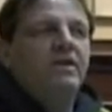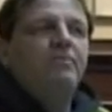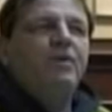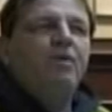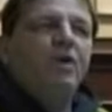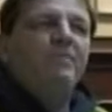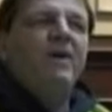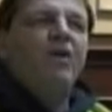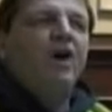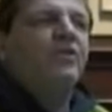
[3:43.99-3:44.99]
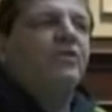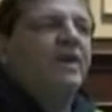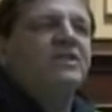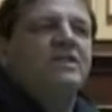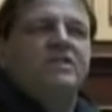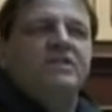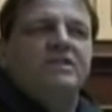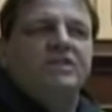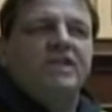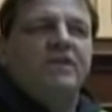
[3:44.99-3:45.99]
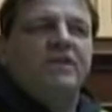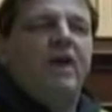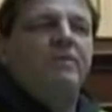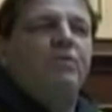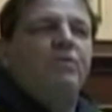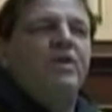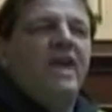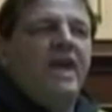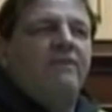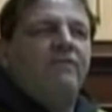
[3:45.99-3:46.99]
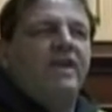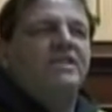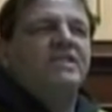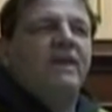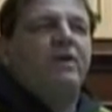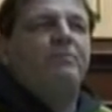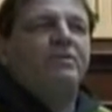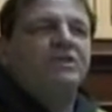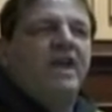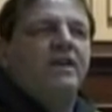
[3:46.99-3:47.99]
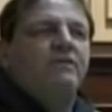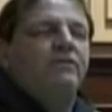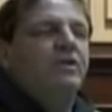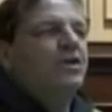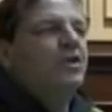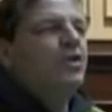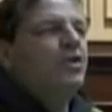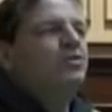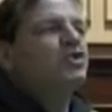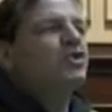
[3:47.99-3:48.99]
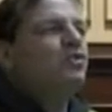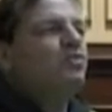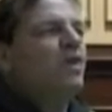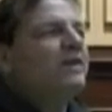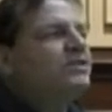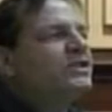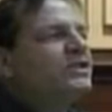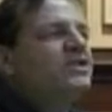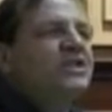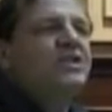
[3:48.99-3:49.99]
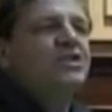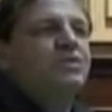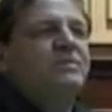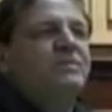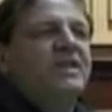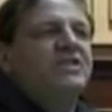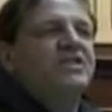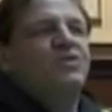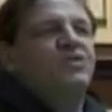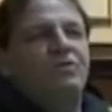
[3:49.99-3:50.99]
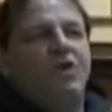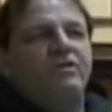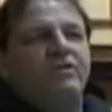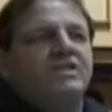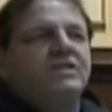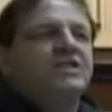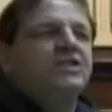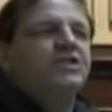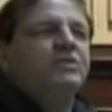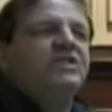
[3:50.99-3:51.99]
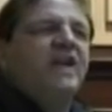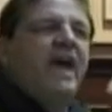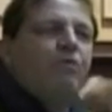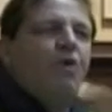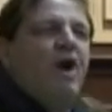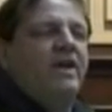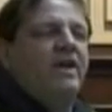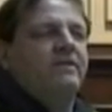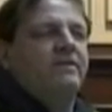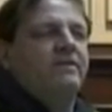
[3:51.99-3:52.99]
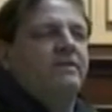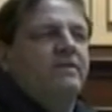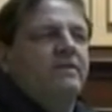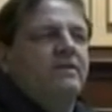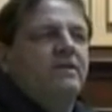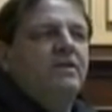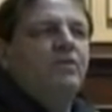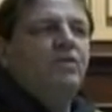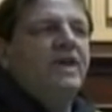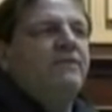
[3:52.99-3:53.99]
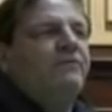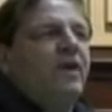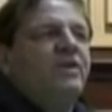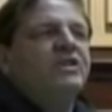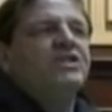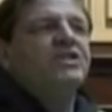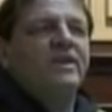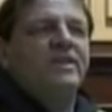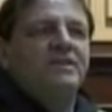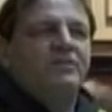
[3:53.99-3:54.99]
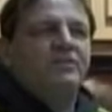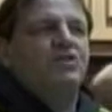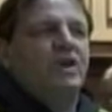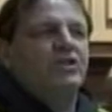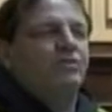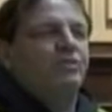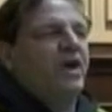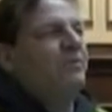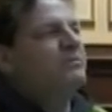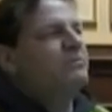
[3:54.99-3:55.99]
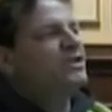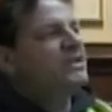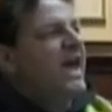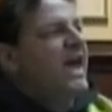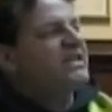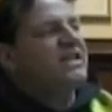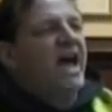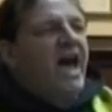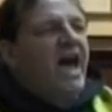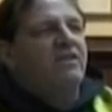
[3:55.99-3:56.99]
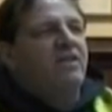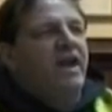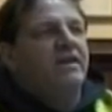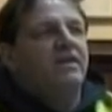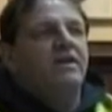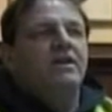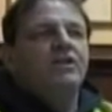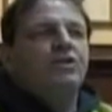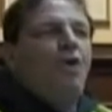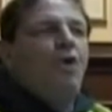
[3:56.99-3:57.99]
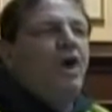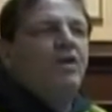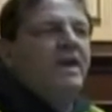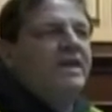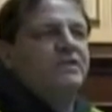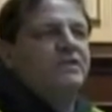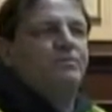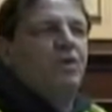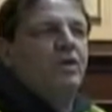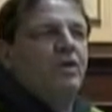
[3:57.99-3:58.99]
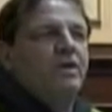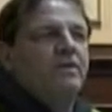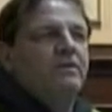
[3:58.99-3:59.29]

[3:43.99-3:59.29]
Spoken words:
But what about all the residents in the city? I mean, we have a state representative who sued one of his constituents because he tripped over his constituent's sidewalk. We have very serious infrastructure problems, not to highlight the water main that's broken.